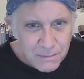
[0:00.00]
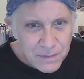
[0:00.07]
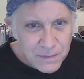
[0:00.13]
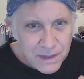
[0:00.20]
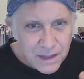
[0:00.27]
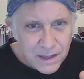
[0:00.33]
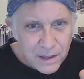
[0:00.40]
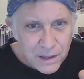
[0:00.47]

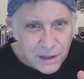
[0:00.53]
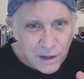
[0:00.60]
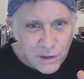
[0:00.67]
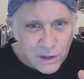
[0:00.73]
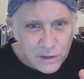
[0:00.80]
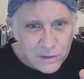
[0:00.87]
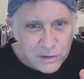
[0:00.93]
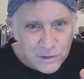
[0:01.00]
But,
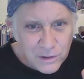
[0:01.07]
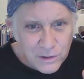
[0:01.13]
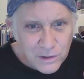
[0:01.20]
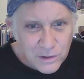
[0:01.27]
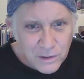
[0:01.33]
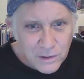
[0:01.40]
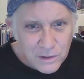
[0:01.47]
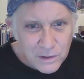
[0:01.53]
you know,
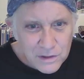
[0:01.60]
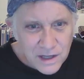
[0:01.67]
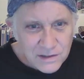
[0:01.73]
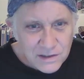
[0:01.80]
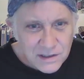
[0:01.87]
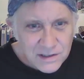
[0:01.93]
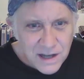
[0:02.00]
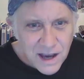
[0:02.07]
those
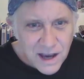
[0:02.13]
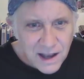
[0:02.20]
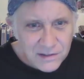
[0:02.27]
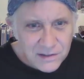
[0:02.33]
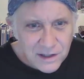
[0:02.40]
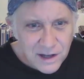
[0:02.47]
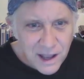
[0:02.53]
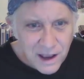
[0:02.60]
Jesse
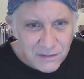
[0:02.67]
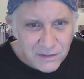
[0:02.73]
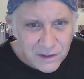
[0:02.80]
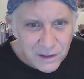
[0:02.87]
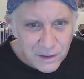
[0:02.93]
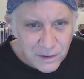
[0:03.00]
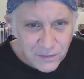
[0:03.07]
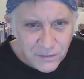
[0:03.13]
Jackson
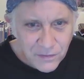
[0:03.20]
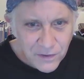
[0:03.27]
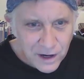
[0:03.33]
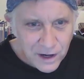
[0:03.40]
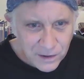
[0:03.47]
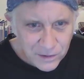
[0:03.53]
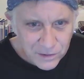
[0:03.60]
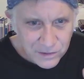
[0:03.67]
having an
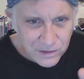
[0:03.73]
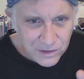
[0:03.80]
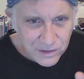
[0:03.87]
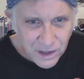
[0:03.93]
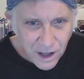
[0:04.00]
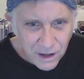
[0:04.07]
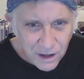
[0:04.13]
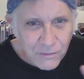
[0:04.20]
affair
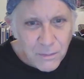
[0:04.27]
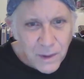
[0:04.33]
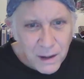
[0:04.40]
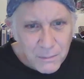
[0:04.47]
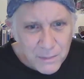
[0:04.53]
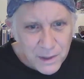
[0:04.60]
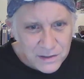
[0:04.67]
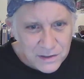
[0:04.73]
is none
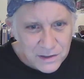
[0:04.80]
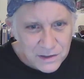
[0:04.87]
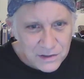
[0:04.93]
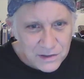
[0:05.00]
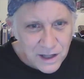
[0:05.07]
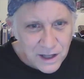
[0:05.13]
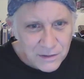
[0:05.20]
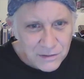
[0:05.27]
of my
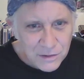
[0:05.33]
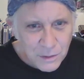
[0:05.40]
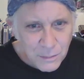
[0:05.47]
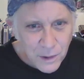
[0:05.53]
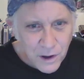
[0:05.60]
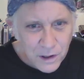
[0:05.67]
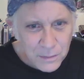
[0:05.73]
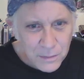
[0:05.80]
business, and
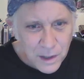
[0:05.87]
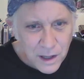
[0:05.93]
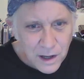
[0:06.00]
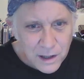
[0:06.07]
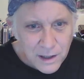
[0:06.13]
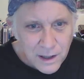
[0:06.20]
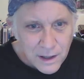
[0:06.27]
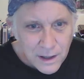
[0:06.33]
that's the
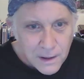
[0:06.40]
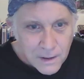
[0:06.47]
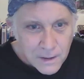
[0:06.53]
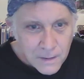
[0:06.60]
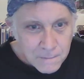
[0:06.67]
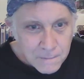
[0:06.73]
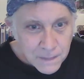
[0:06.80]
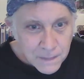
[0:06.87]
bottom line.
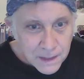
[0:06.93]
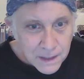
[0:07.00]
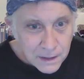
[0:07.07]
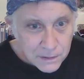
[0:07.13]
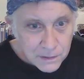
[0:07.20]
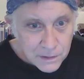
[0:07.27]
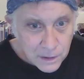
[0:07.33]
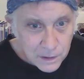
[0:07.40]

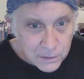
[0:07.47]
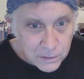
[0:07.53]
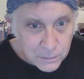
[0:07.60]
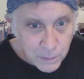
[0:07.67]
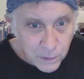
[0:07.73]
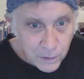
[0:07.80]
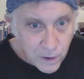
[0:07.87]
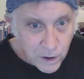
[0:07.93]

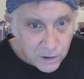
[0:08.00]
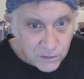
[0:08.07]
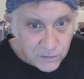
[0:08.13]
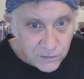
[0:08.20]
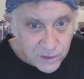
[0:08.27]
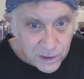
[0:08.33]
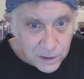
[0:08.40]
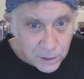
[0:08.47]
It's
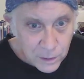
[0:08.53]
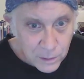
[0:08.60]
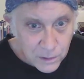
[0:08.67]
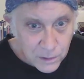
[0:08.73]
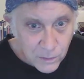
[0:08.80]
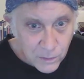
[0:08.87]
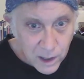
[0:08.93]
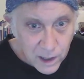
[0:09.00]
pornography a
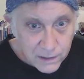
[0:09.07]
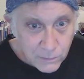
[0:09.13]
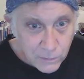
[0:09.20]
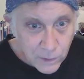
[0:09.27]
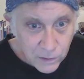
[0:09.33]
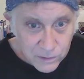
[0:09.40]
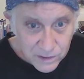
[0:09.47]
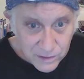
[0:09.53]
human
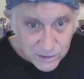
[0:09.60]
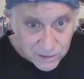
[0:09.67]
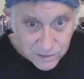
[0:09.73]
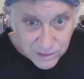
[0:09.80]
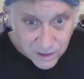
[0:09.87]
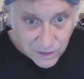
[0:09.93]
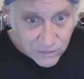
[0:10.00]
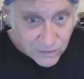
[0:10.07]
right? Well,
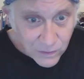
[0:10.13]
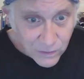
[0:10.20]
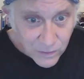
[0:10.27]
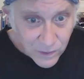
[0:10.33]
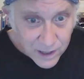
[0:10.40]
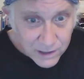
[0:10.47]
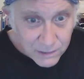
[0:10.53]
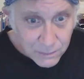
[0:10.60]
it's a
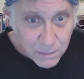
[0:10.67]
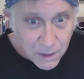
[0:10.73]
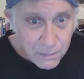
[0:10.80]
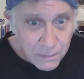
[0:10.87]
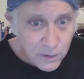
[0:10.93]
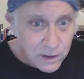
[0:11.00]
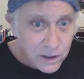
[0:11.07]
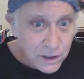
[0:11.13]
civil
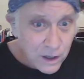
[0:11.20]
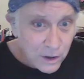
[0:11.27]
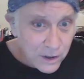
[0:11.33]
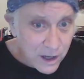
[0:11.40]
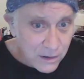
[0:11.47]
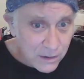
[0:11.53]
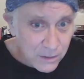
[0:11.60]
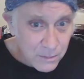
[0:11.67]
right. People
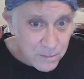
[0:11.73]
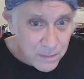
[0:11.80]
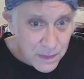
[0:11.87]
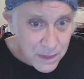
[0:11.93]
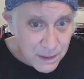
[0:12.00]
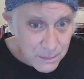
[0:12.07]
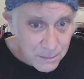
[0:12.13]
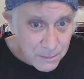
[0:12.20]
can go
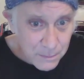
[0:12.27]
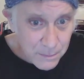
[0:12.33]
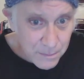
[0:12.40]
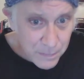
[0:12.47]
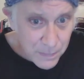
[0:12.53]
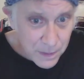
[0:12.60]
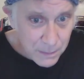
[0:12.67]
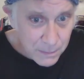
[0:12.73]
down
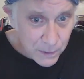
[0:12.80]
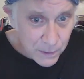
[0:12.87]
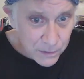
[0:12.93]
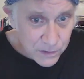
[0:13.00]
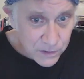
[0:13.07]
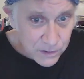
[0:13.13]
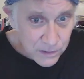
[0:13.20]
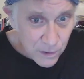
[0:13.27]
and
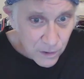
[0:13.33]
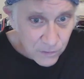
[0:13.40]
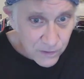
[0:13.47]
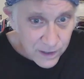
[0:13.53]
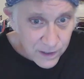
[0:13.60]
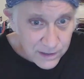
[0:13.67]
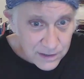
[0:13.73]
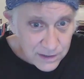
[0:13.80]

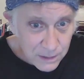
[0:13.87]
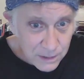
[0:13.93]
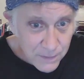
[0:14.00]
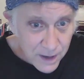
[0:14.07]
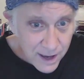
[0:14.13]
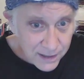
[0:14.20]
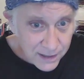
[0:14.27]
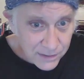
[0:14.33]
purchase over
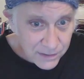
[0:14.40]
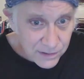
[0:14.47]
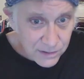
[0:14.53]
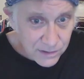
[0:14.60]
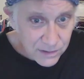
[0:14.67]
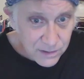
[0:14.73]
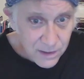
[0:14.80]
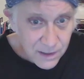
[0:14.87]
18
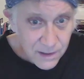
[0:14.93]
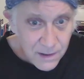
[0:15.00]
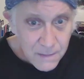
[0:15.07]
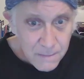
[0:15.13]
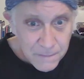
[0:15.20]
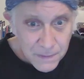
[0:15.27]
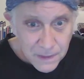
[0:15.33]
magazines.